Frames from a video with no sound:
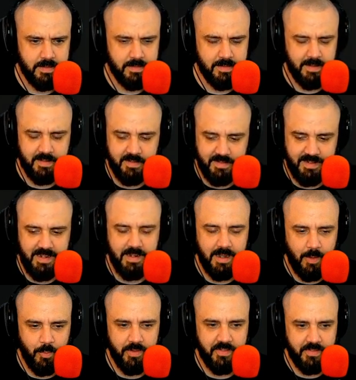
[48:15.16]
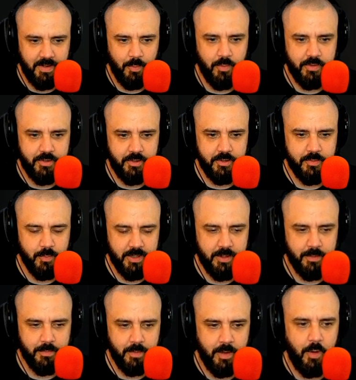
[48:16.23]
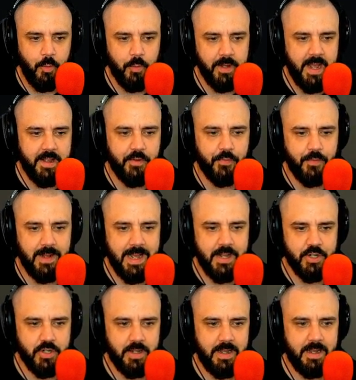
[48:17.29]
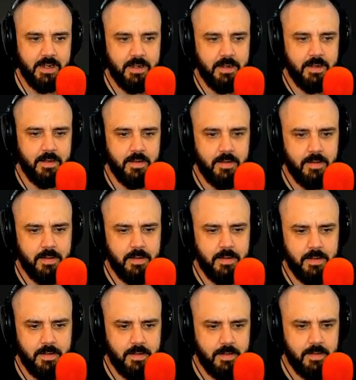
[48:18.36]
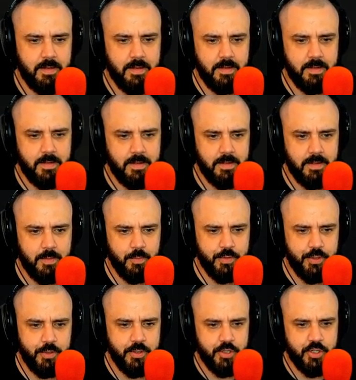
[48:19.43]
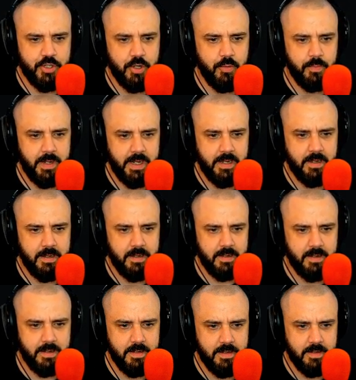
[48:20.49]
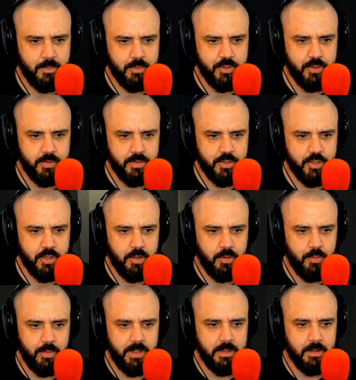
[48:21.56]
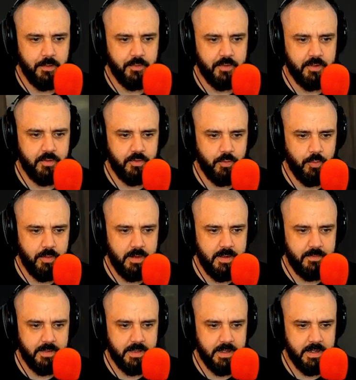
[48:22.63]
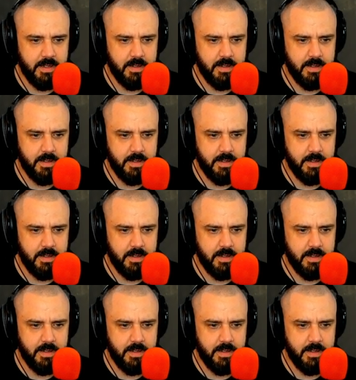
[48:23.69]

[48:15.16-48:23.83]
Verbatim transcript: Let's see. I want to. I want you to with your old ass flashlight. I want you it's a brand new me. one. I'll you show, show you. Oh, we closed this door and everything.